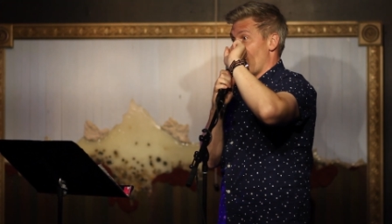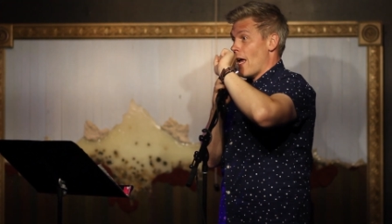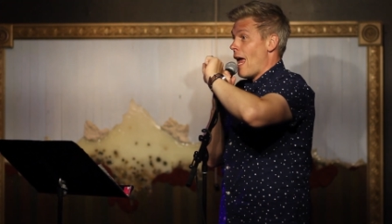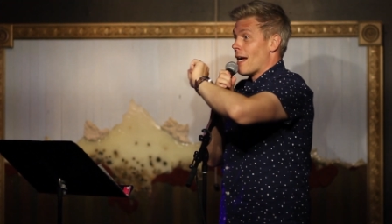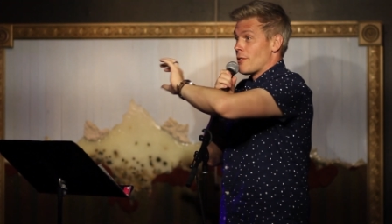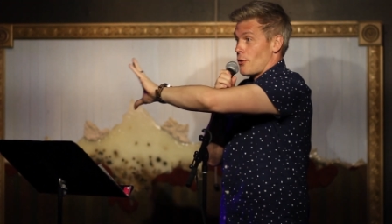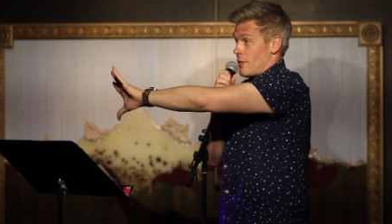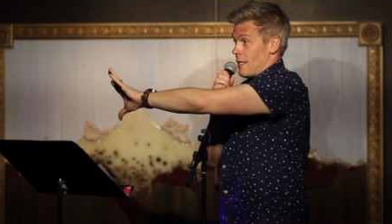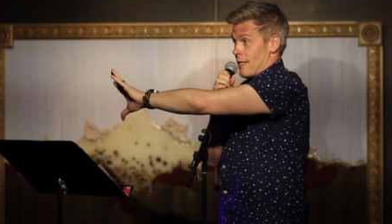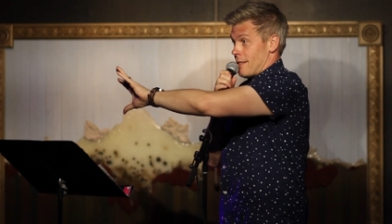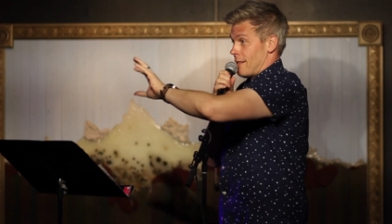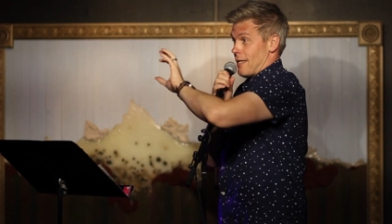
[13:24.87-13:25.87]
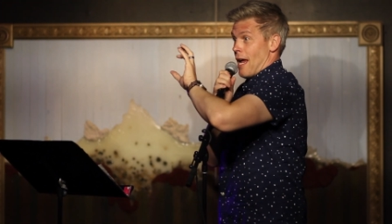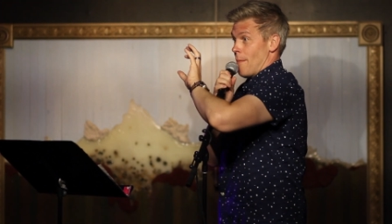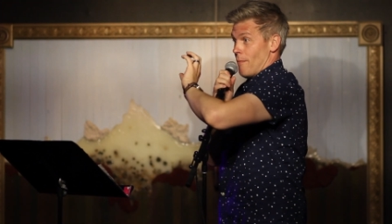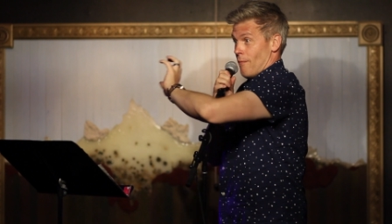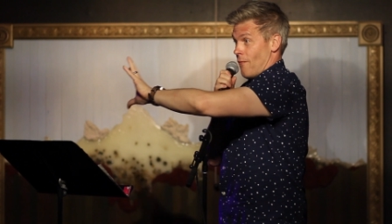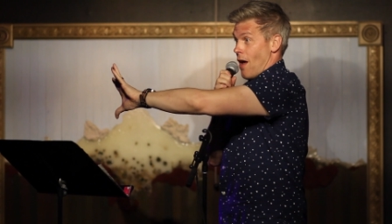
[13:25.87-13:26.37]
exorcist type
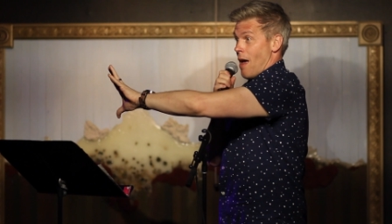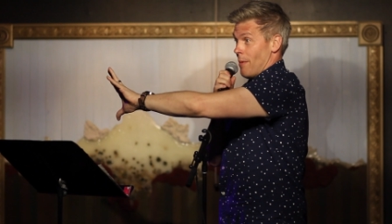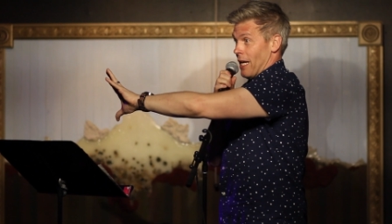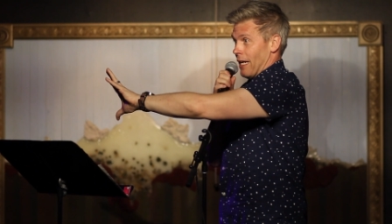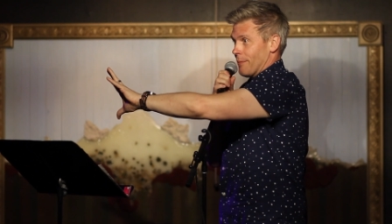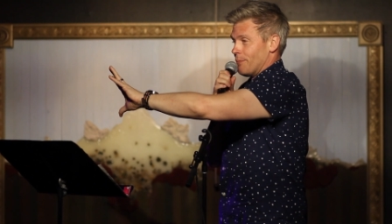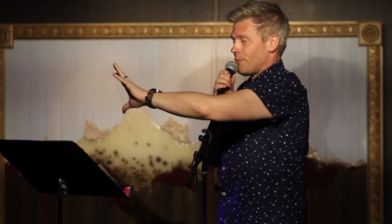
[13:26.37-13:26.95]
vomiting.